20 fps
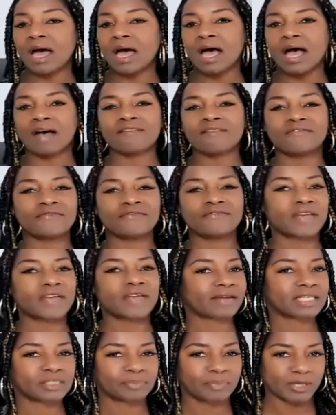a
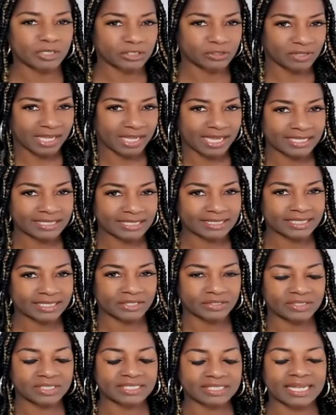very special guest here
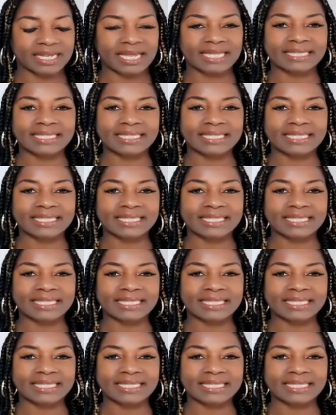today.